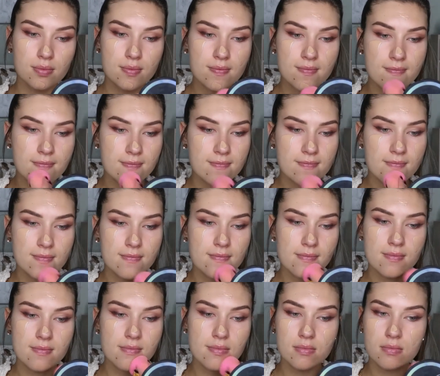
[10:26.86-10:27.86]

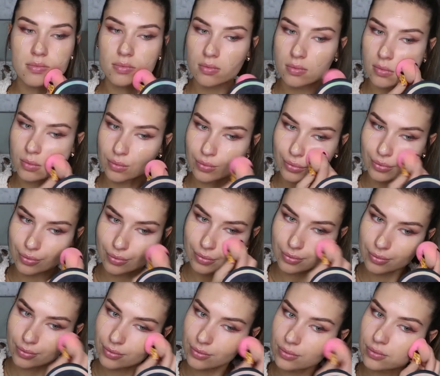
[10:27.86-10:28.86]

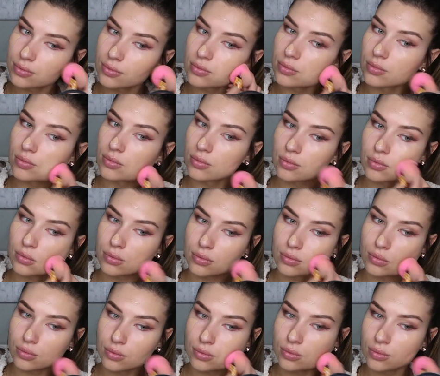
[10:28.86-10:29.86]

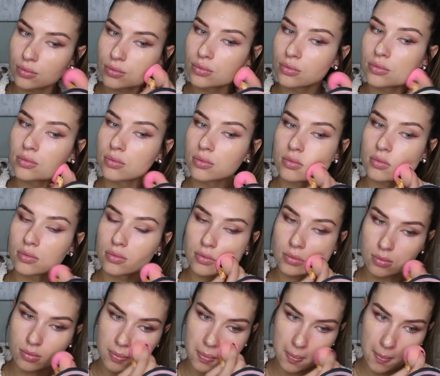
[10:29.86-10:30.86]

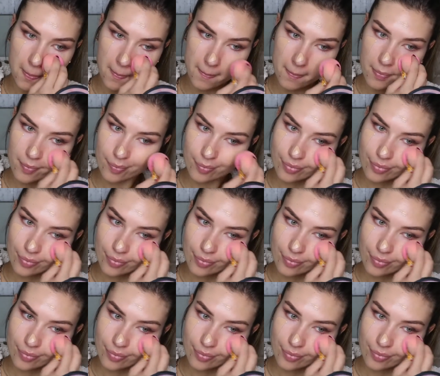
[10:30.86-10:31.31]
Nothing is said.